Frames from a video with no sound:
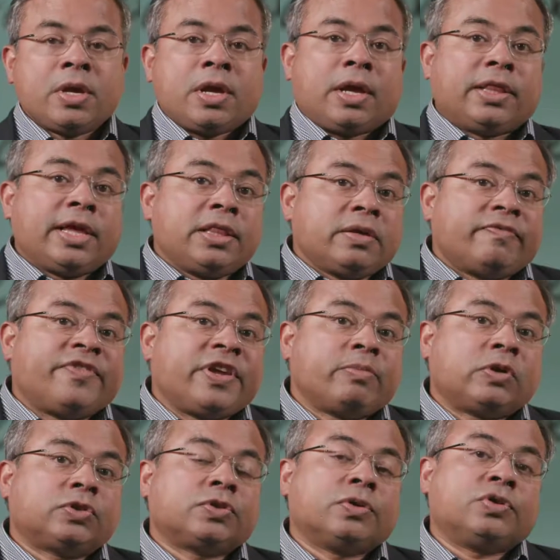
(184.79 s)
And then the
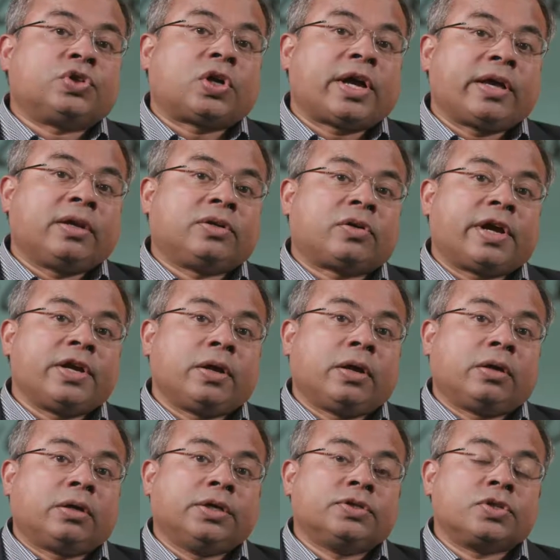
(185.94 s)
VMO is
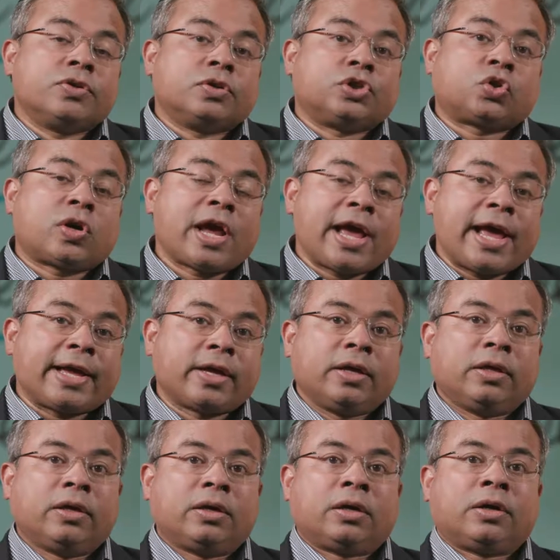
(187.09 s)
going to track
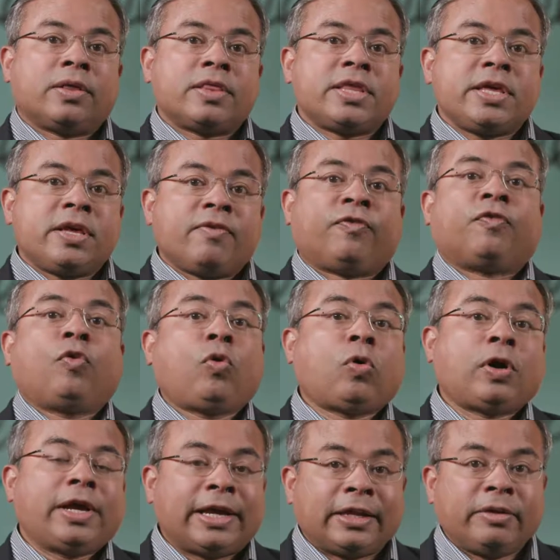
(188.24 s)
the
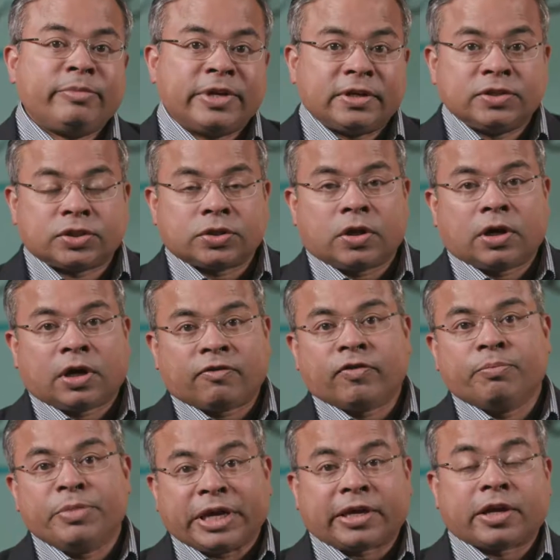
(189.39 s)
4 elements of
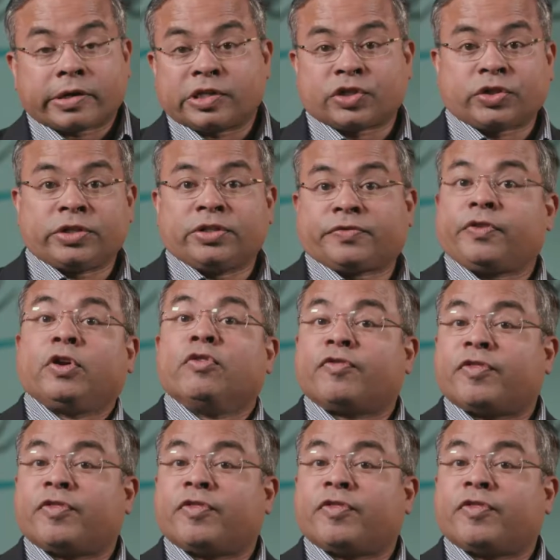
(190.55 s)
Mick Kirsten's flow